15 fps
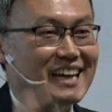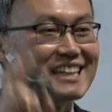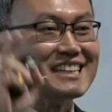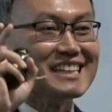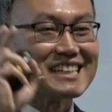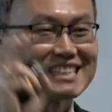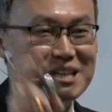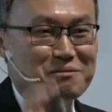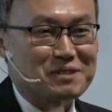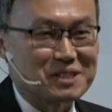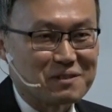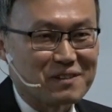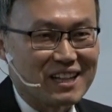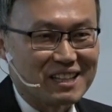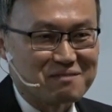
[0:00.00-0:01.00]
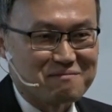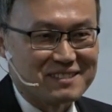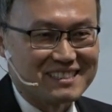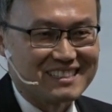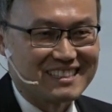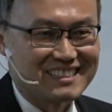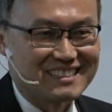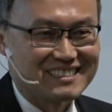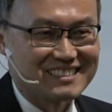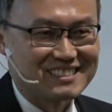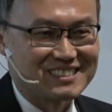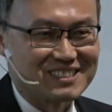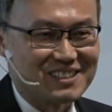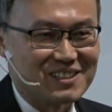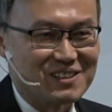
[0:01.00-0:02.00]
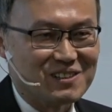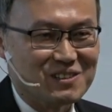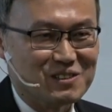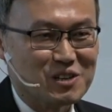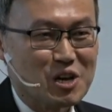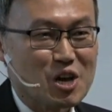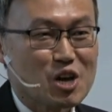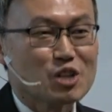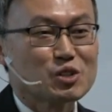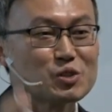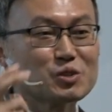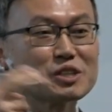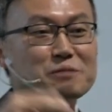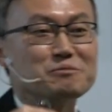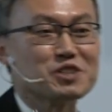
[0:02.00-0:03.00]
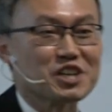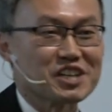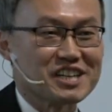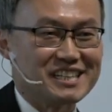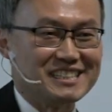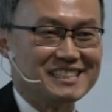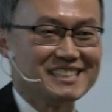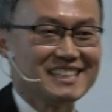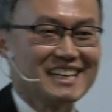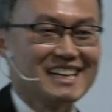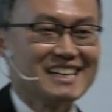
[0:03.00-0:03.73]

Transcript: and economic development. So to Kim Jong-un,